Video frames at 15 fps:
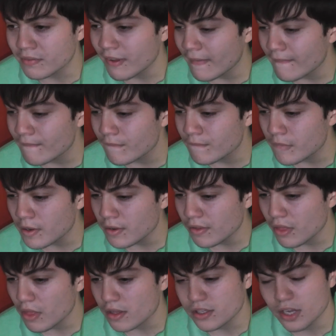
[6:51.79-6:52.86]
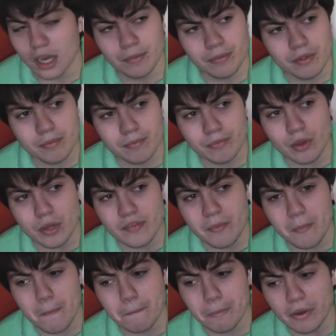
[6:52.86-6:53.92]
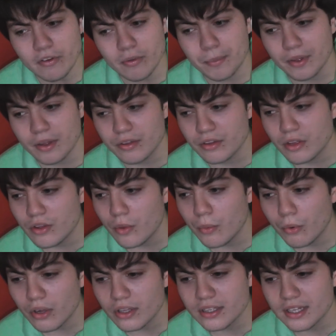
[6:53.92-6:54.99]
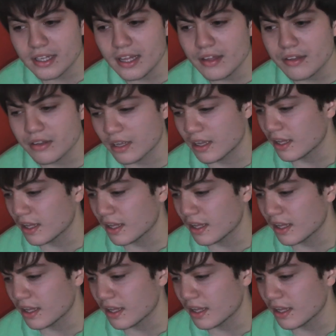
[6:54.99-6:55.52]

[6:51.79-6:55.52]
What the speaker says: In fact, most of the time you don't even bother because you don't know what it is.